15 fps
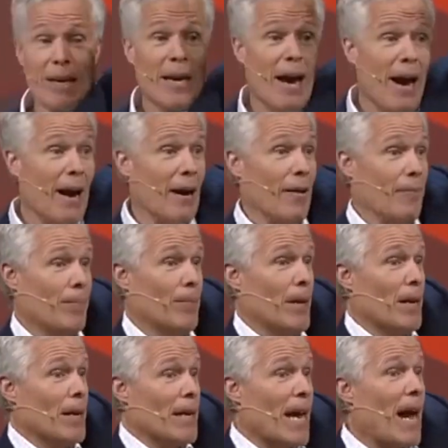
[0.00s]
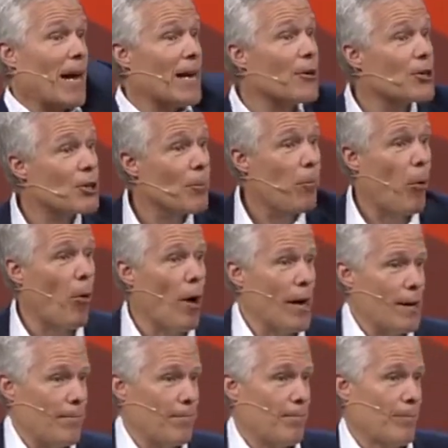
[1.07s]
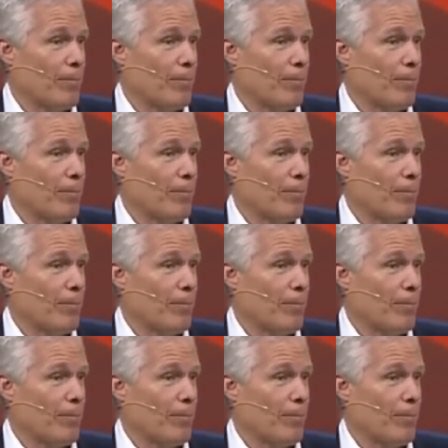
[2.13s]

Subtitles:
Yeah, here's the point.